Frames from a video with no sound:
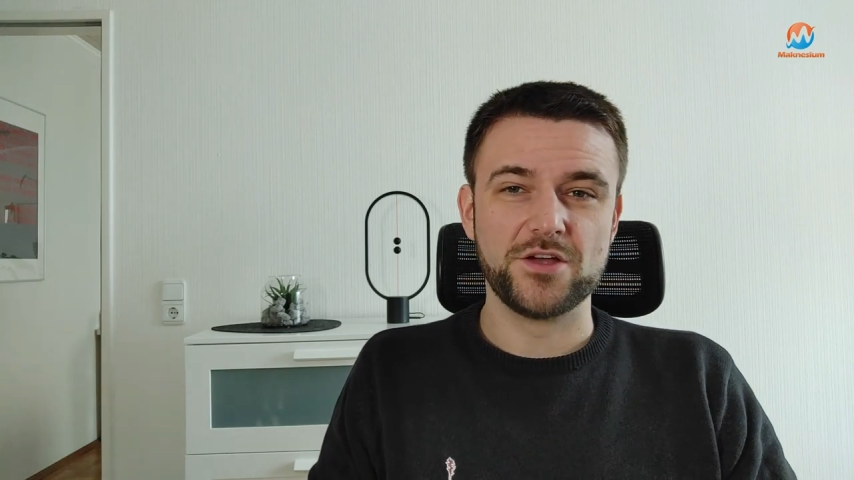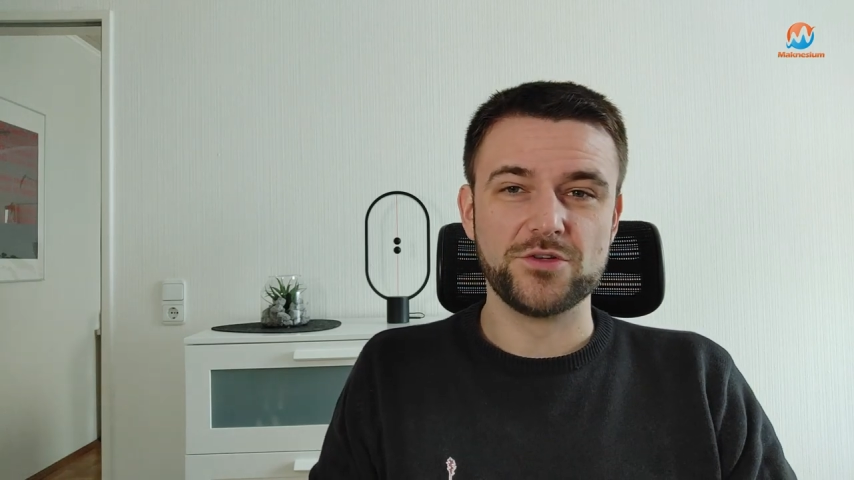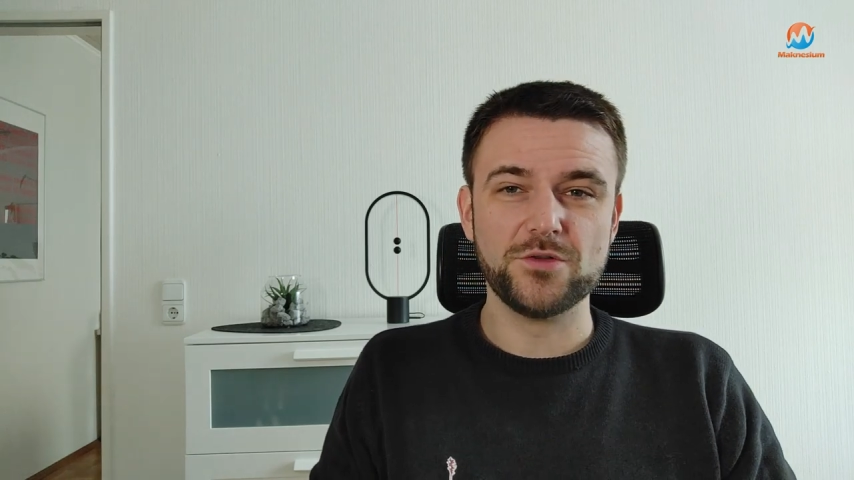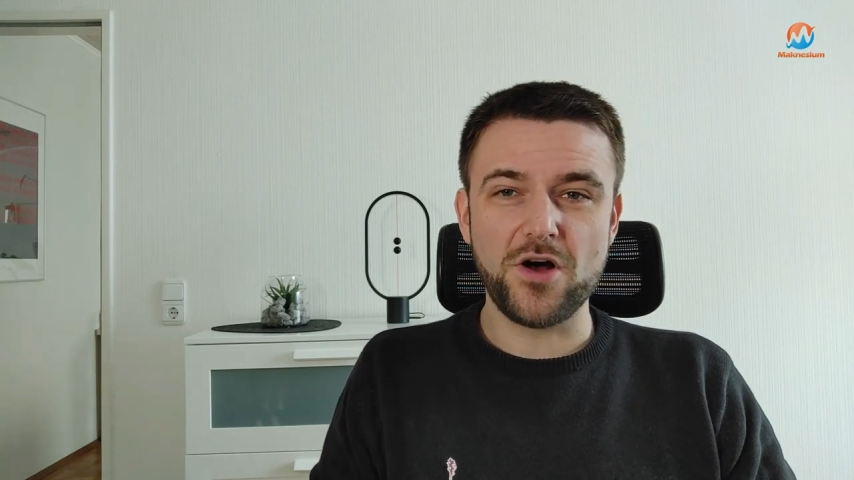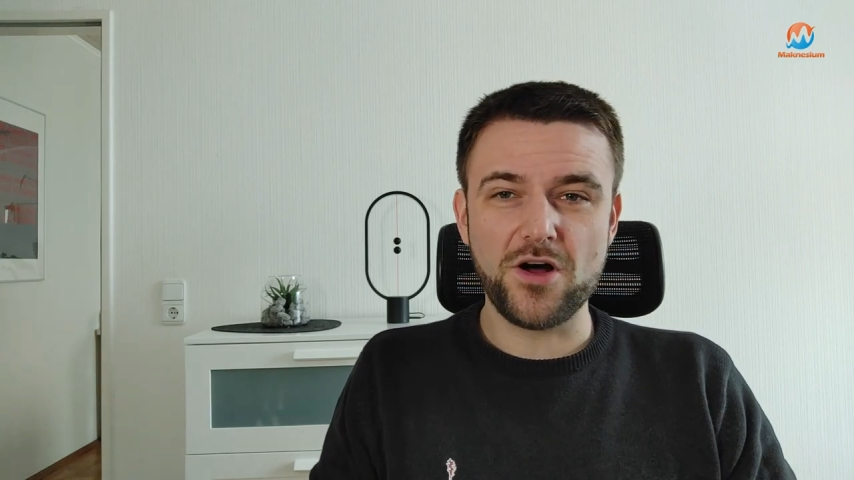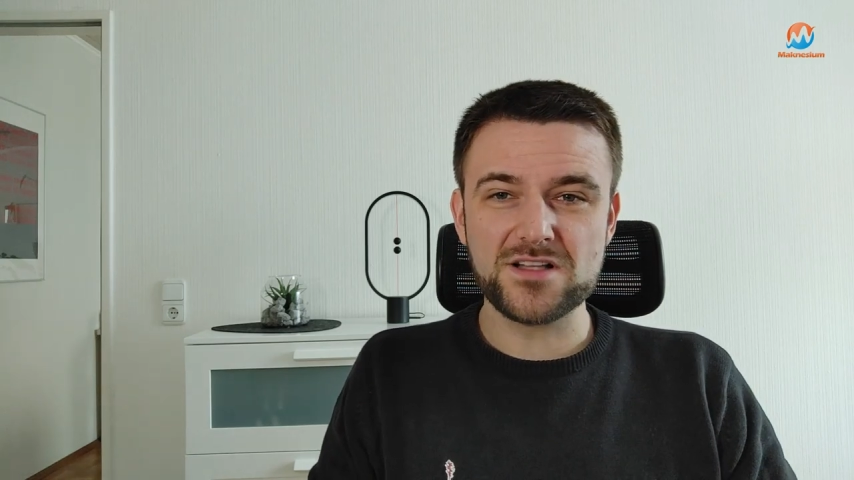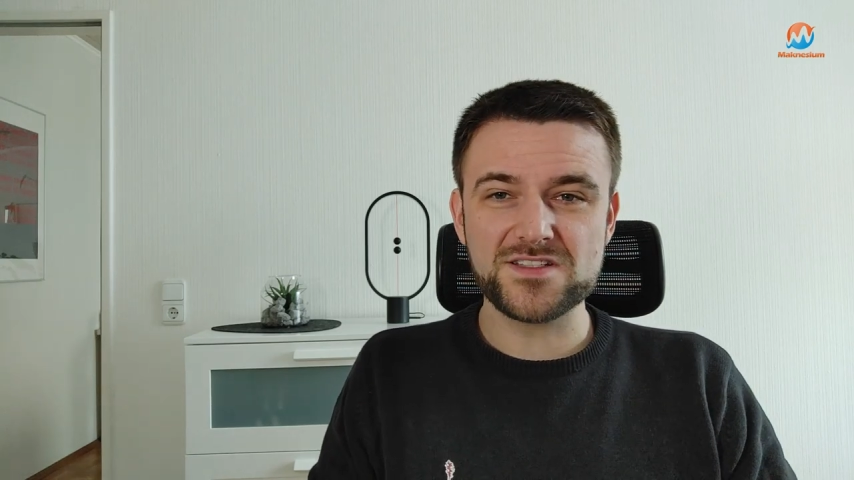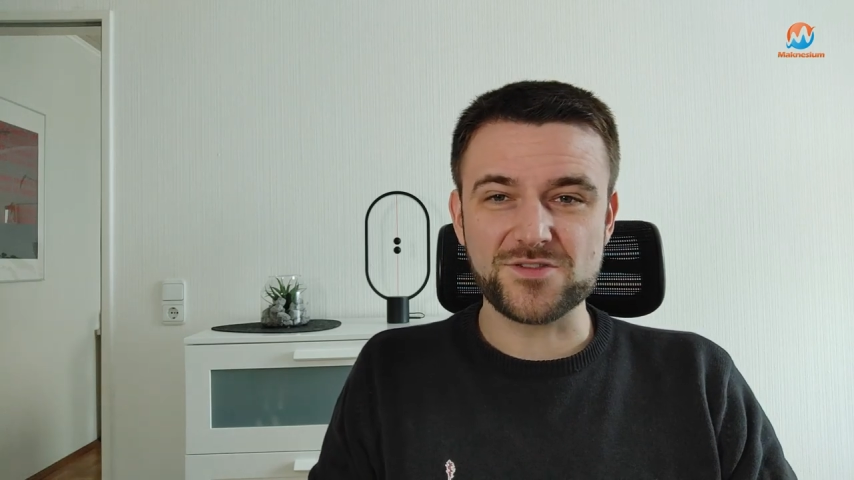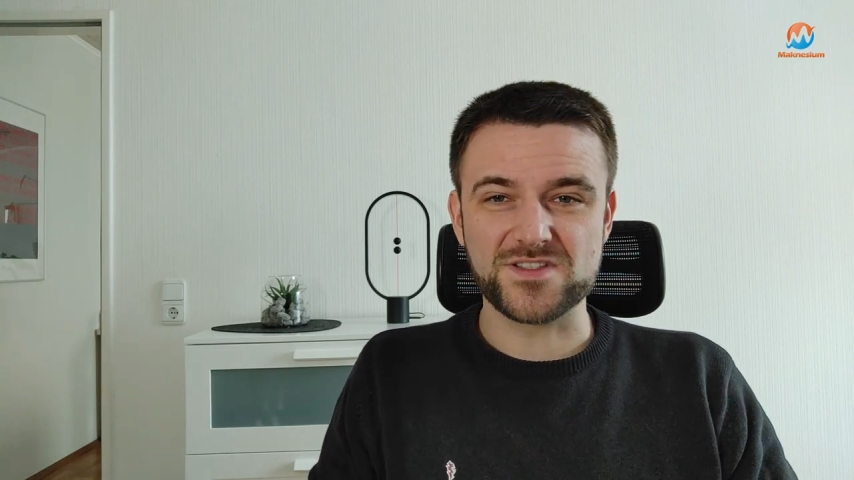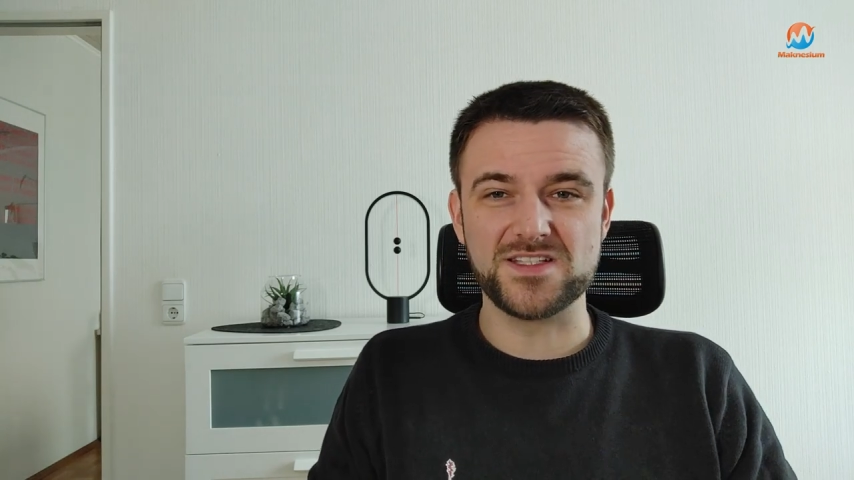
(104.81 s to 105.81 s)
You'll
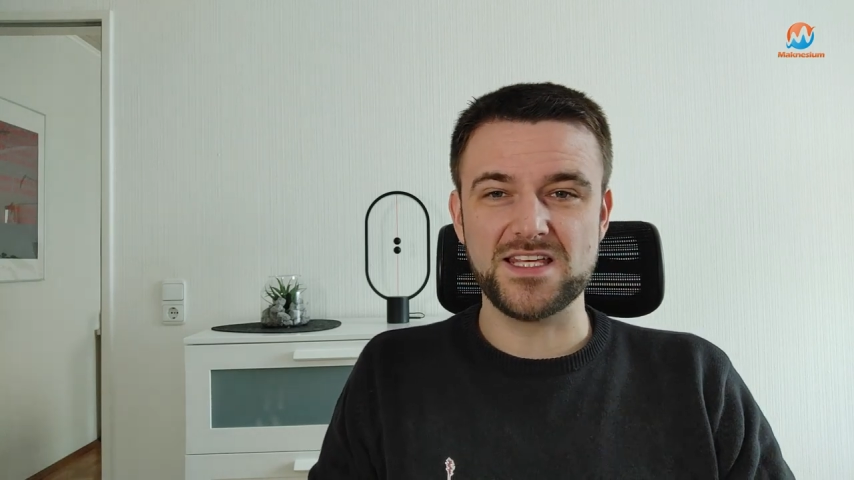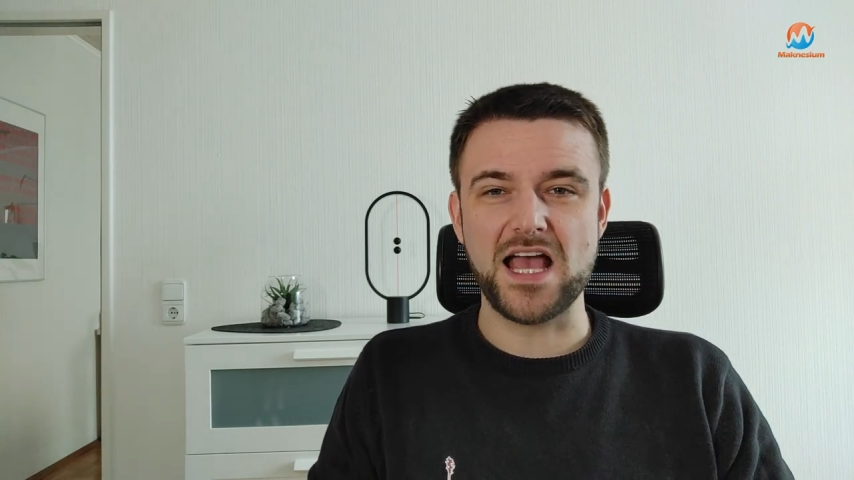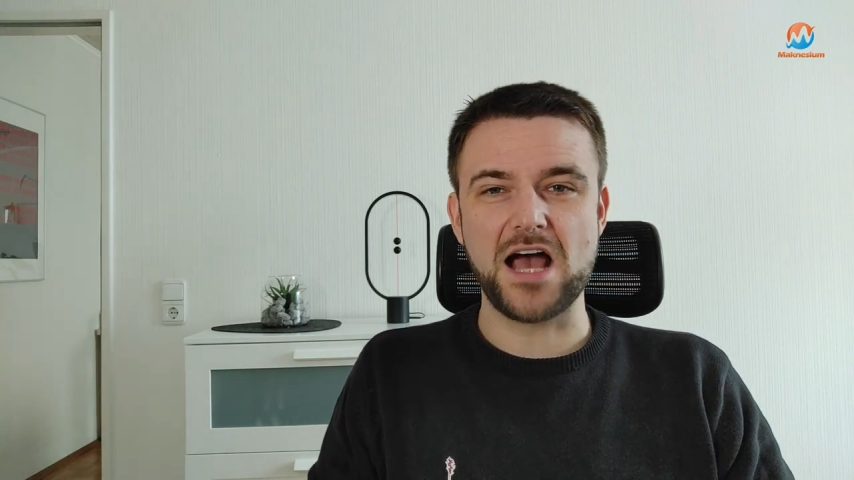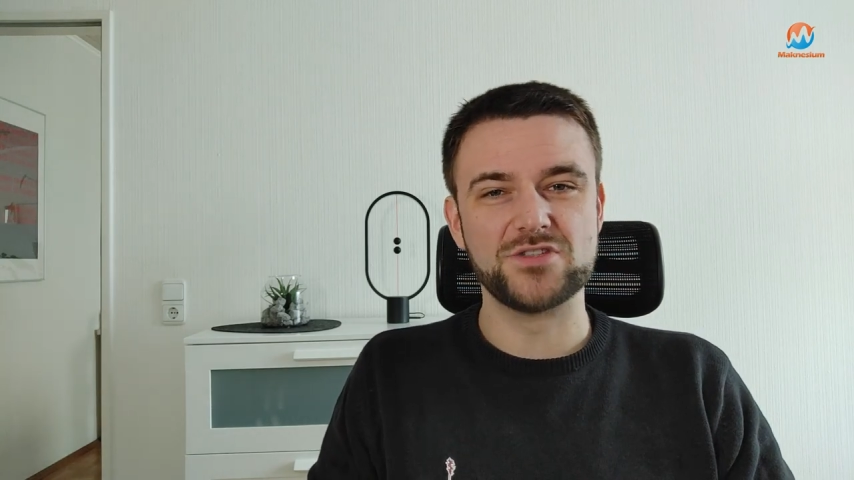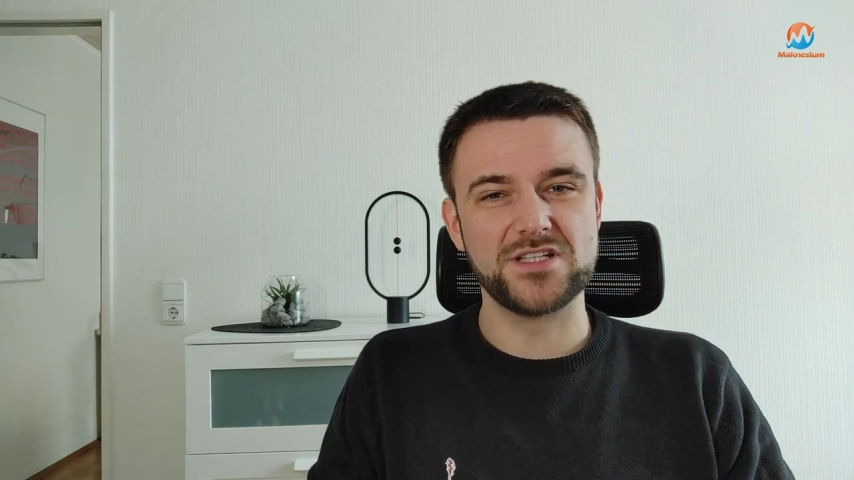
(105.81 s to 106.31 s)
also see how